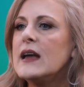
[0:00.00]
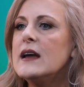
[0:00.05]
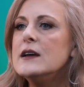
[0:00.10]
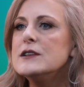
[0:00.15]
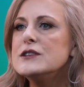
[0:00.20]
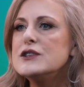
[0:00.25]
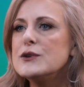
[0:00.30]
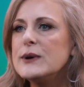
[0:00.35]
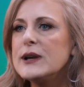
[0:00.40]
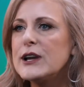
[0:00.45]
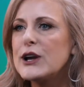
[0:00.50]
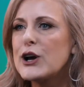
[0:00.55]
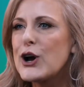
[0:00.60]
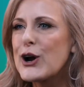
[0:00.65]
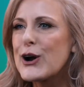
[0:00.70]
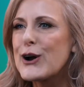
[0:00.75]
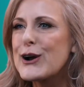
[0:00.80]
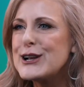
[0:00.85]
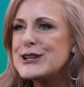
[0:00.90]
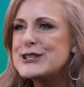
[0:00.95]
To
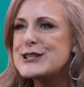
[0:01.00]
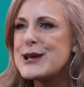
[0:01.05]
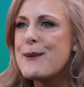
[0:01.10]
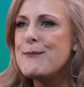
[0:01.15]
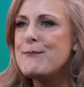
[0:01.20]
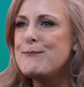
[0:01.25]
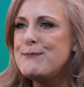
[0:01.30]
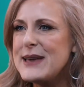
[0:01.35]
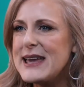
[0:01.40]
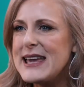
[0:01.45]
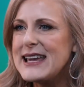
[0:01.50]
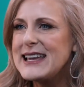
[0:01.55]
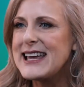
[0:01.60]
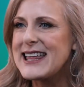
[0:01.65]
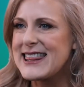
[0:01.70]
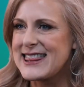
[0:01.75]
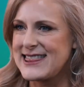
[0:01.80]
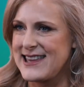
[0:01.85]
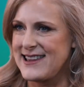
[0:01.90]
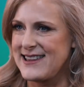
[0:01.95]
encourage
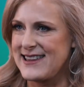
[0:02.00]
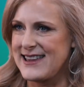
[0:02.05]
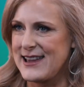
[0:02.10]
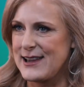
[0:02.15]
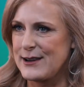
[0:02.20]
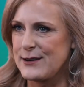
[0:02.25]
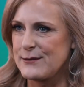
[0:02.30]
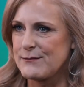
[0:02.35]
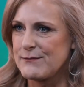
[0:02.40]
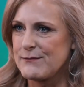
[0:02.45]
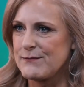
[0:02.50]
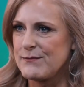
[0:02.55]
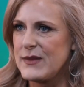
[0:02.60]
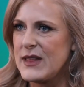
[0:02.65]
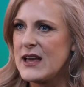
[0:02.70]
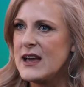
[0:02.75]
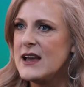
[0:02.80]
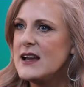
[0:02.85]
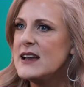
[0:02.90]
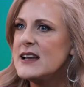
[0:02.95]
big thinking,
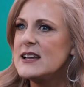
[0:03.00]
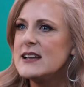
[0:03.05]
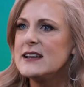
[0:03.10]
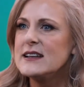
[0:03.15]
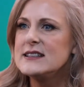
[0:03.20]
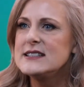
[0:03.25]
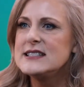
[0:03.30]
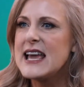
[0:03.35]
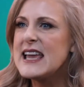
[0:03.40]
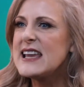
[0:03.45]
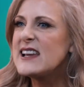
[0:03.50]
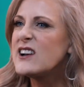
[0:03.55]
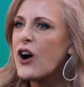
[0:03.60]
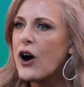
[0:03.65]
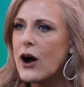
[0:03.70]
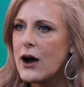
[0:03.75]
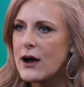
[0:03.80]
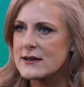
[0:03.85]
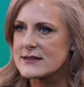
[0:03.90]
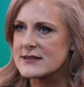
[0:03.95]
take
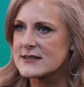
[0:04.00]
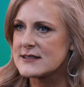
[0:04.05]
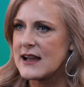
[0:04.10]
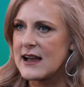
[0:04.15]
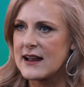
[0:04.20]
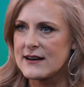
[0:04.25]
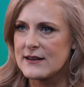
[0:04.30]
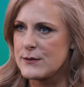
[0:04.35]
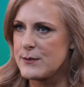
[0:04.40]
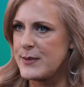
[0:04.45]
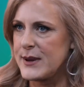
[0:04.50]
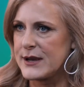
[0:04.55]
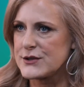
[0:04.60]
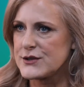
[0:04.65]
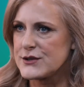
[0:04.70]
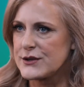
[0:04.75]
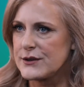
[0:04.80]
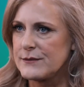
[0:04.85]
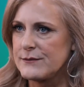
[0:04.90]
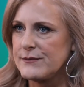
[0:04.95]
cost out of the
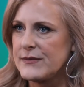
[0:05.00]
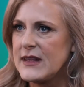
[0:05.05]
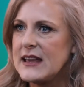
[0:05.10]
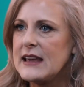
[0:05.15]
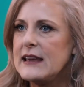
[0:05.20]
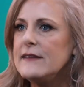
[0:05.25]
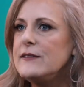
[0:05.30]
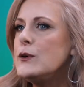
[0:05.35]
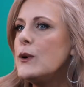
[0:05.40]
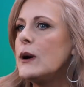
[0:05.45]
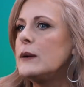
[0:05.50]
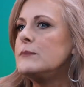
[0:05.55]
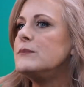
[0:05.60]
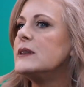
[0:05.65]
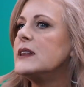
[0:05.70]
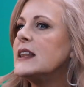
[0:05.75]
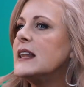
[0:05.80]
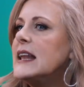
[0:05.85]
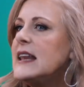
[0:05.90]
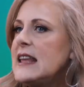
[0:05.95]
picture. If you had
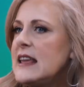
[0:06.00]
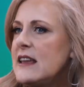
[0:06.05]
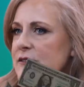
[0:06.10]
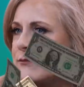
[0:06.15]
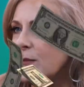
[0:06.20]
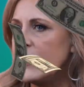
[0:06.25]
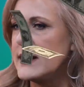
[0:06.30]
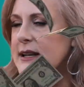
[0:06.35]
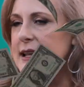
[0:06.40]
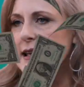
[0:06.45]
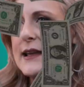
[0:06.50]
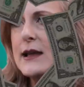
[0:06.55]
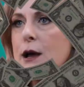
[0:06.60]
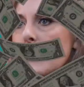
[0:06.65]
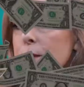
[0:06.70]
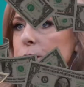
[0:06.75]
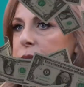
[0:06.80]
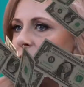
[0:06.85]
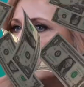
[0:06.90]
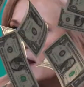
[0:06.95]
plenty of money,
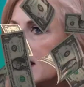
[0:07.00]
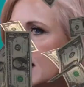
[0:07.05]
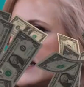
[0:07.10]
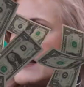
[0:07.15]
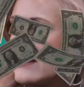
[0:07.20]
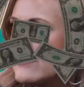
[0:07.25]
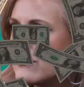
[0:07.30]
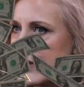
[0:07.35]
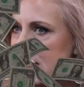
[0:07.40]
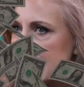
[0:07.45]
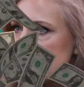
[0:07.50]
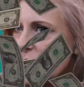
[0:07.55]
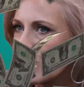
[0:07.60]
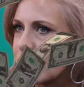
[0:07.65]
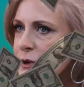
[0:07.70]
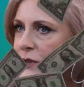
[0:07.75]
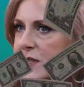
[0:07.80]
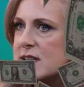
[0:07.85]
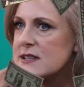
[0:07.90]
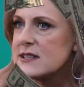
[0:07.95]
plenty of
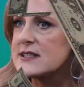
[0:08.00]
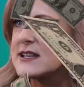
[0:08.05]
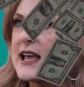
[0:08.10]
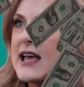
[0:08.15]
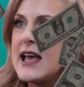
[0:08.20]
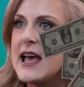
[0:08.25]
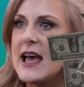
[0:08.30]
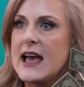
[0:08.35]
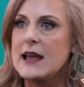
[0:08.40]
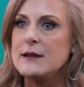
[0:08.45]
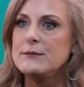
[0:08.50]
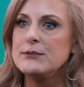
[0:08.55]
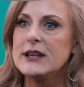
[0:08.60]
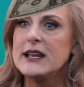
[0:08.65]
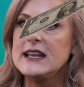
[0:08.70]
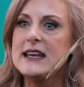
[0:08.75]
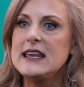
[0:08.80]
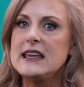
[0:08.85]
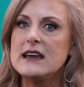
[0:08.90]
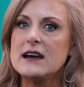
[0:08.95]
resources, and
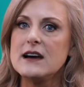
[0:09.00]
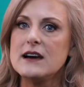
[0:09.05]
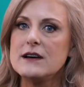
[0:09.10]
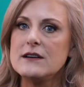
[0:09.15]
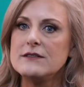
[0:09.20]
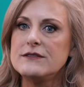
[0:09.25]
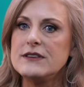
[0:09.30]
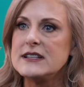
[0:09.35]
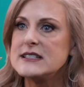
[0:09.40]
plenty of